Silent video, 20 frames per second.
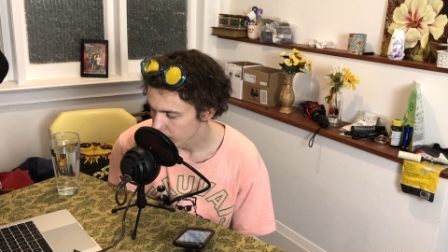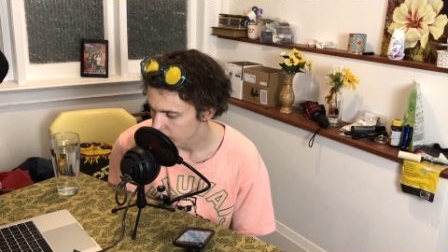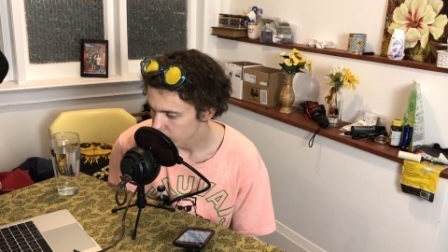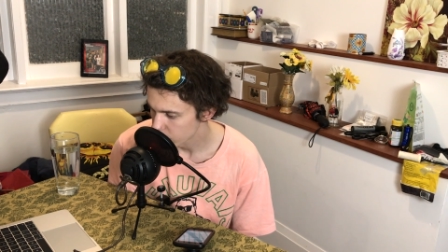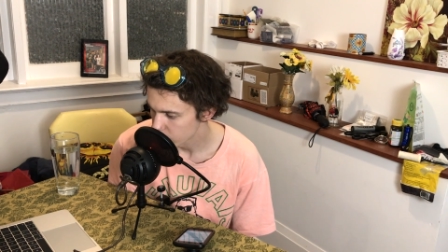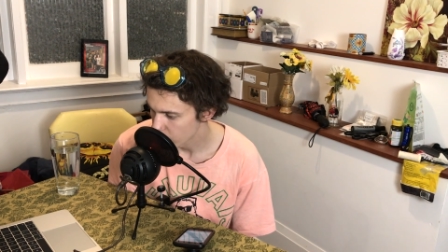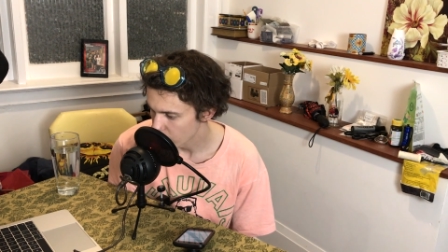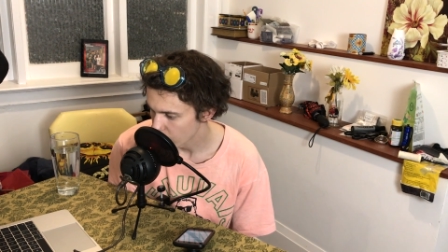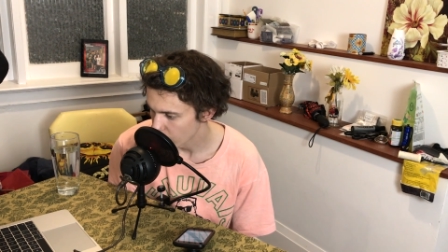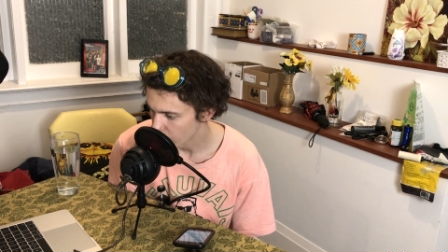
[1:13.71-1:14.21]

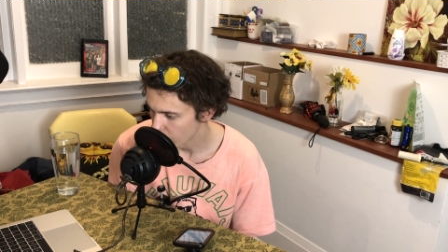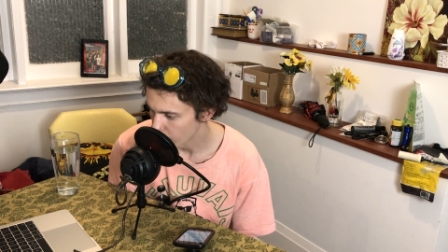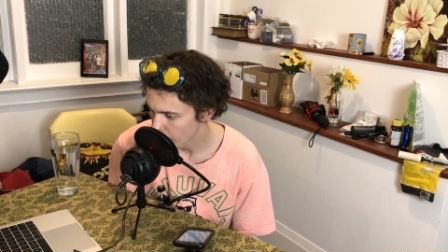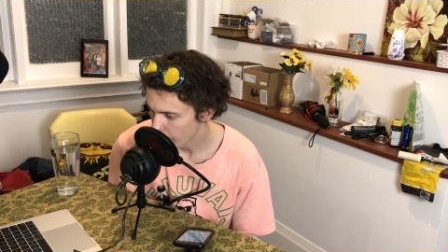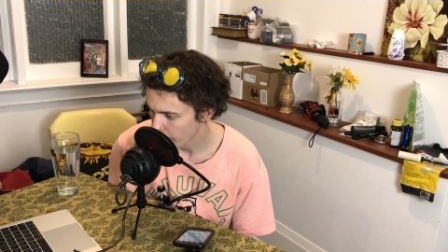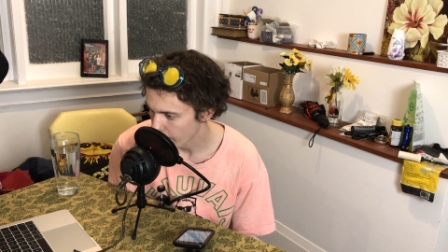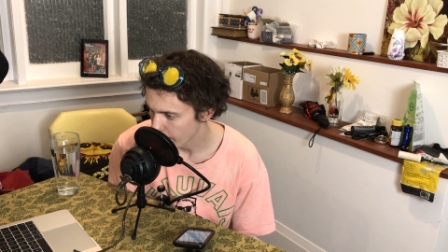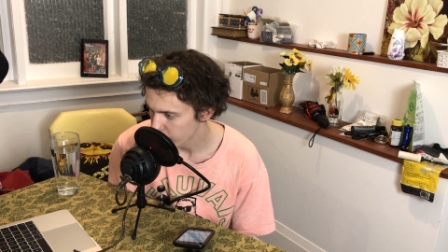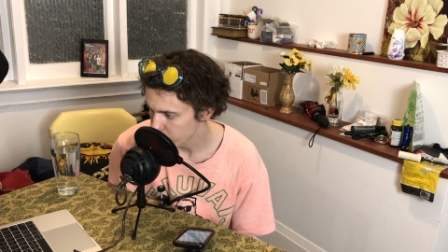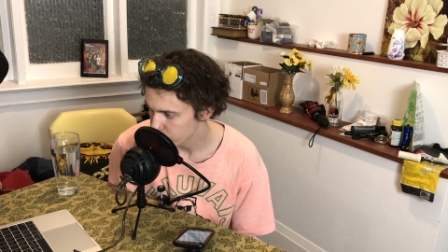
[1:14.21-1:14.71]
so
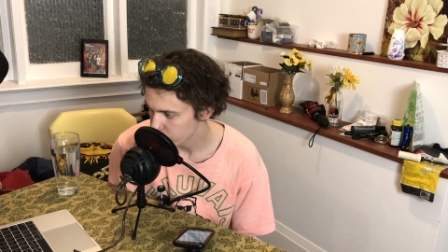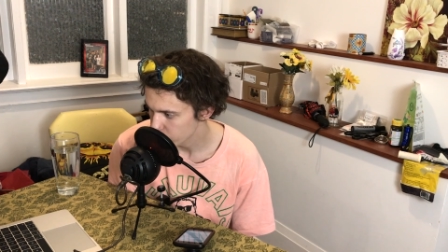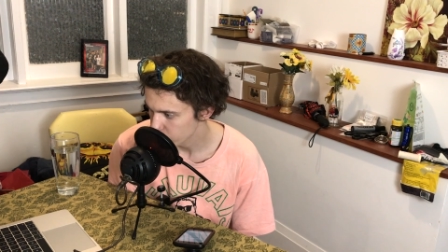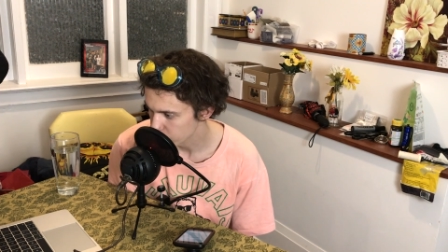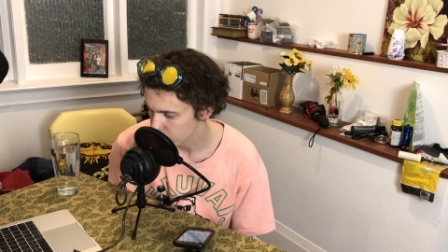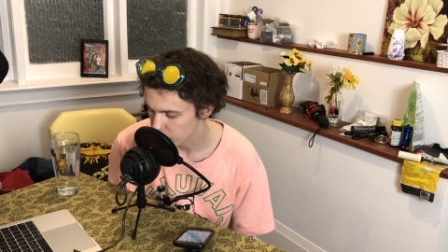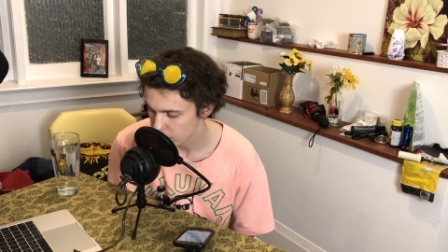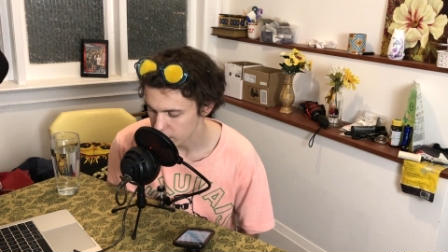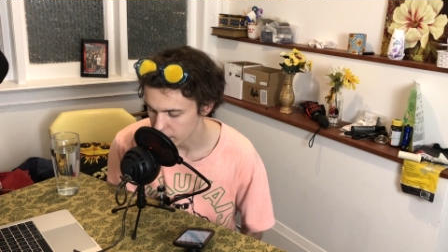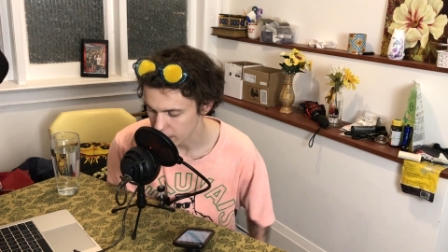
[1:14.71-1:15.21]
this
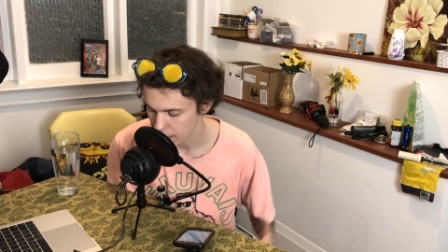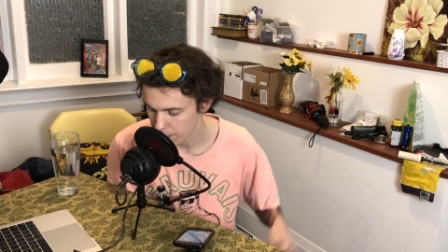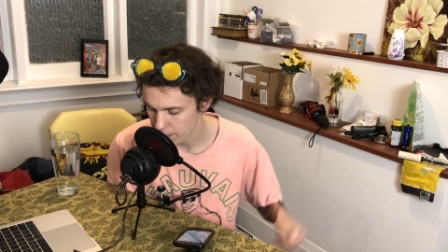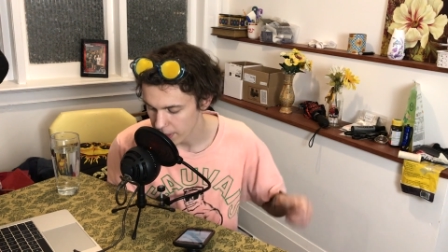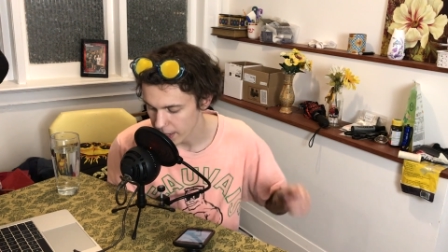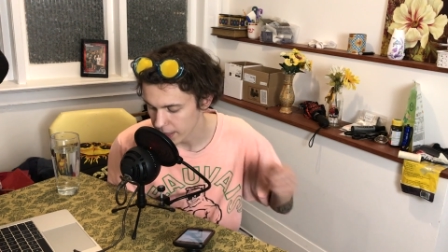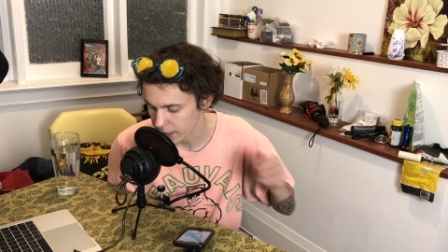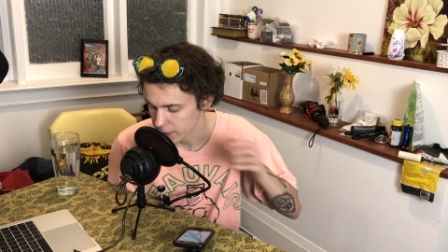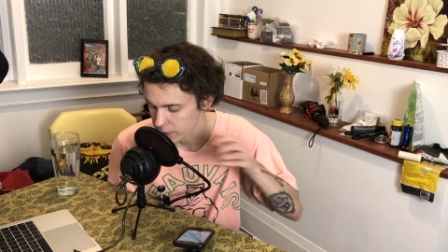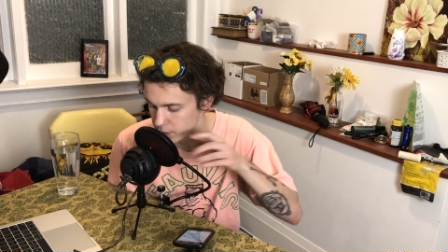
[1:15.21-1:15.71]
feels good to get
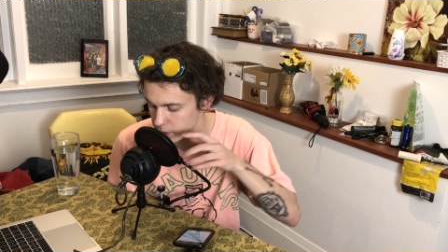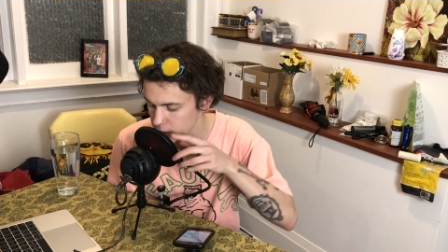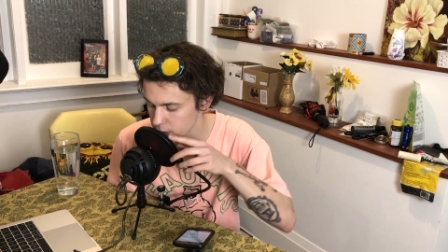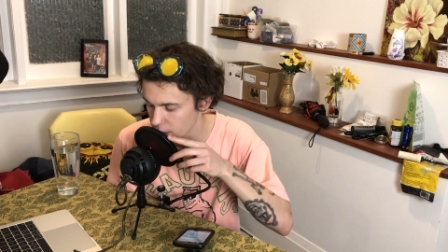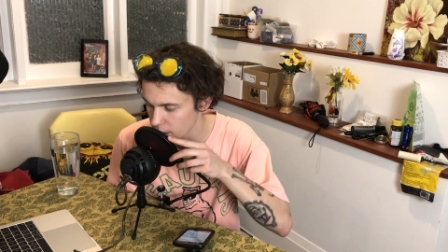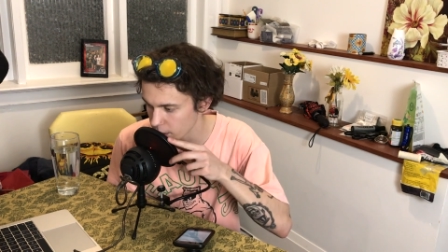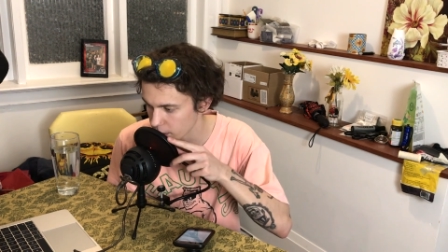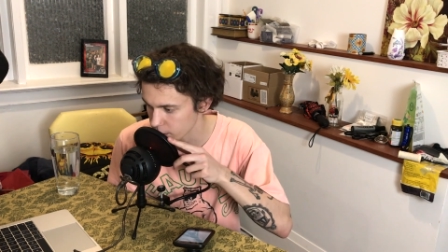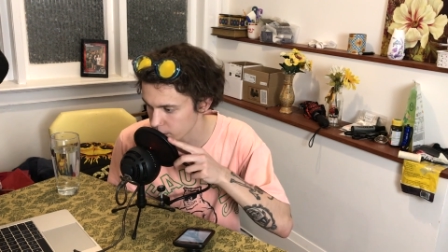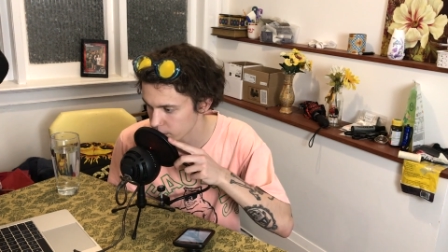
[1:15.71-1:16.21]
back and just
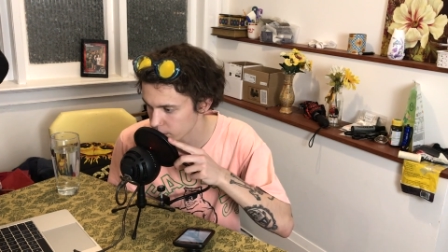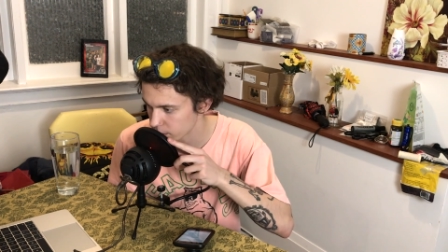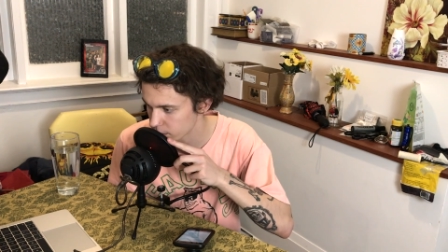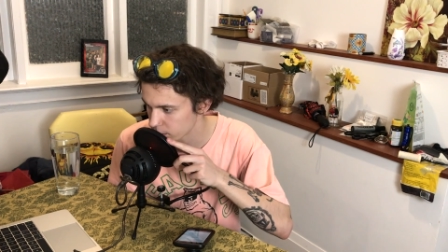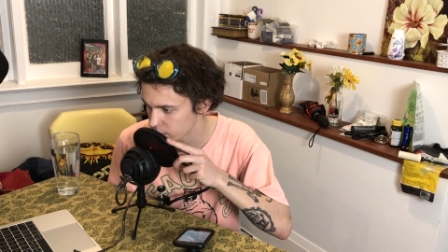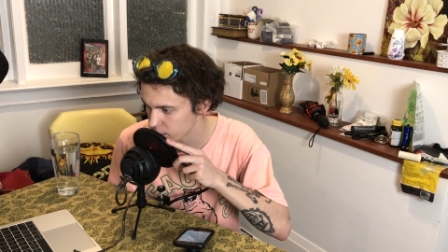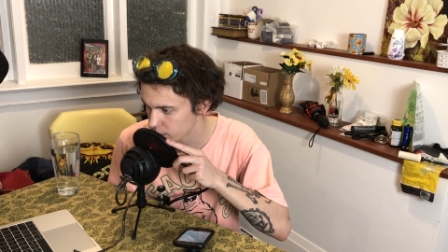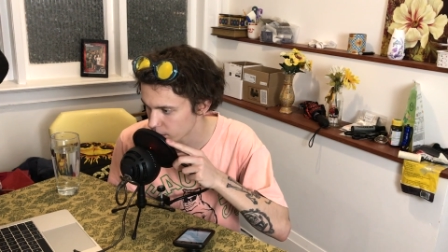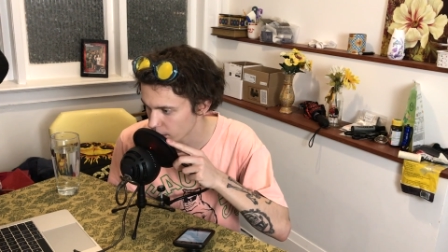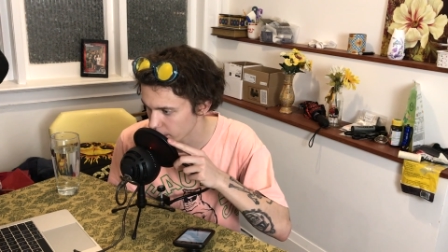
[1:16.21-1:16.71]
talk
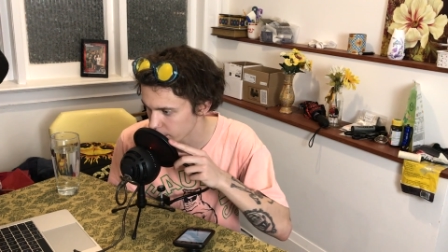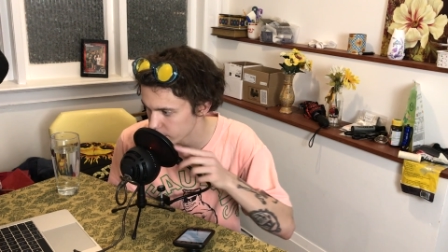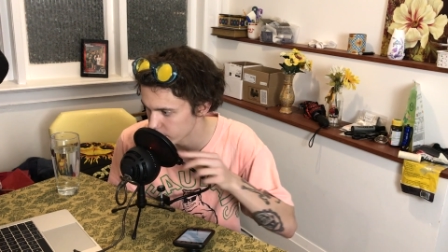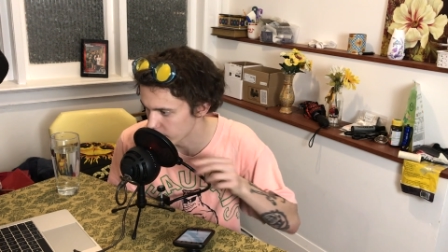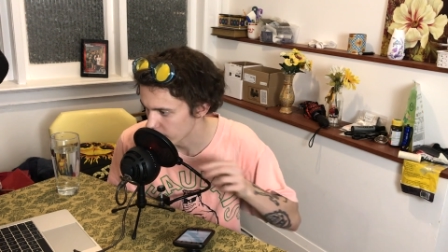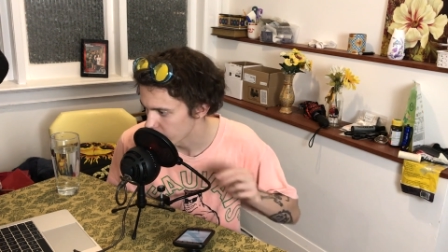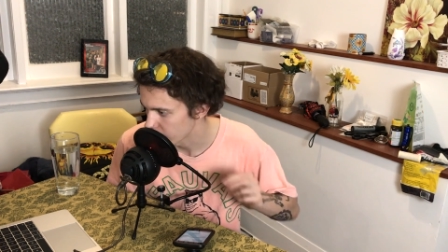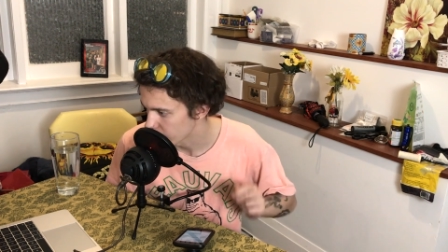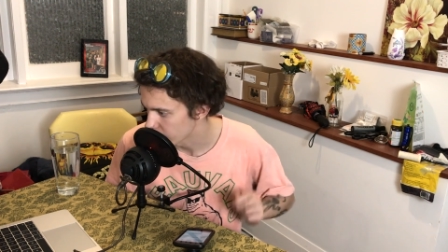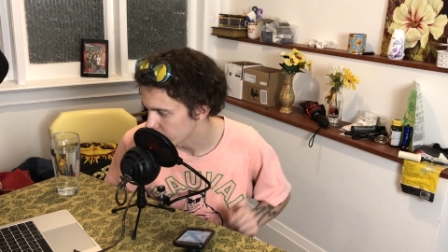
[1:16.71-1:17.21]
talk
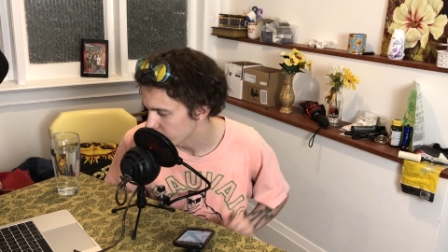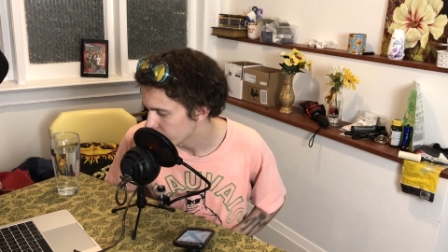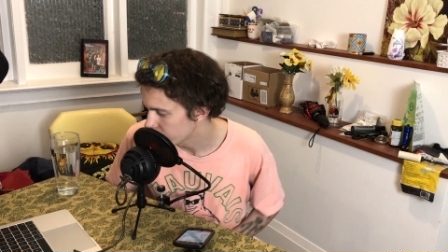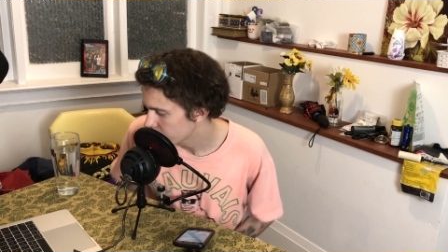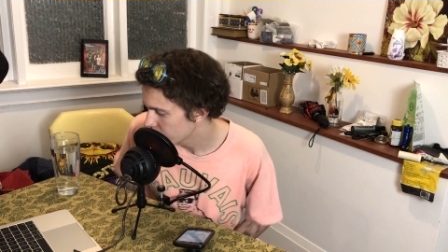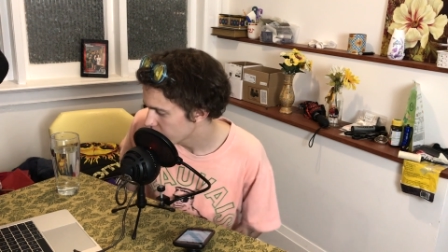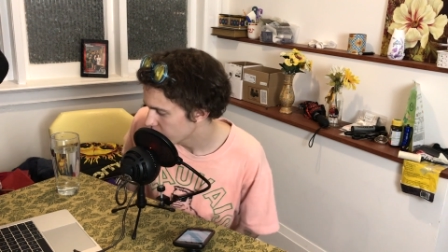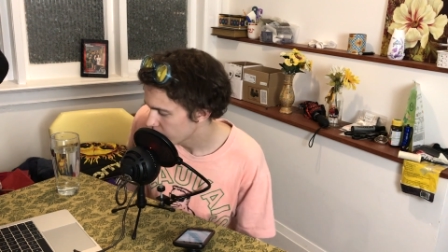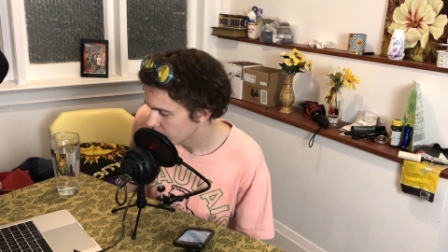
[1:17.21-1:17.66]
shit. You know,